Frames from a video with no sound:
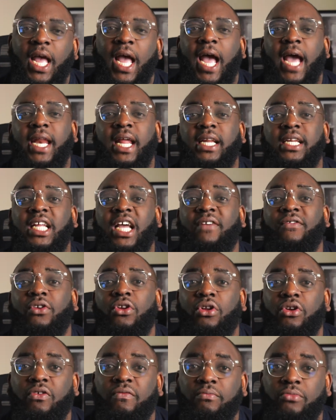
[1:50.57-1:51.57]
and I didn't have a
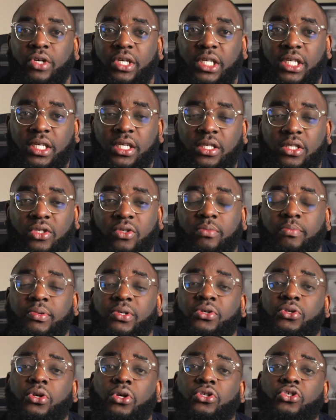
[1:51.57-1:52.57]
lot of money to
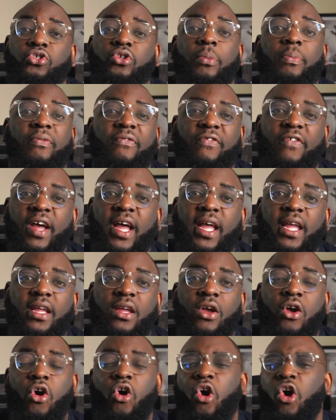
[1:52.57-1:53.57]
build on Shopify
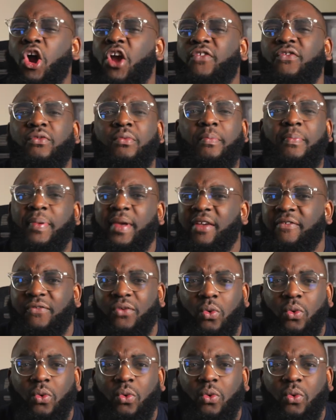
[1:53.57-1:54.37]
or even pay for